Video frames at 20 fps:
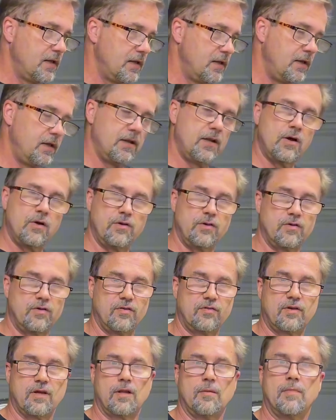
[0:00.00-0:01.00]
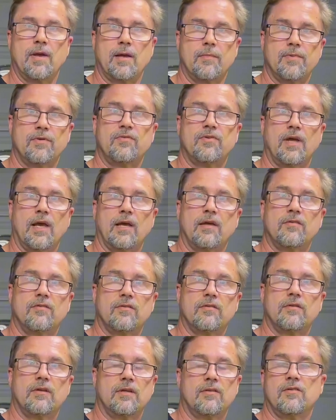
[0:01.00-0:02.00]
you know, you're just going to make mistakes.
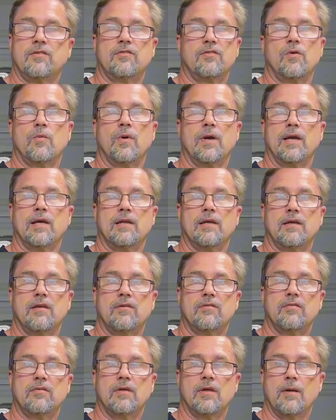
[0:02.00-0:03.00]
It's just the way it is.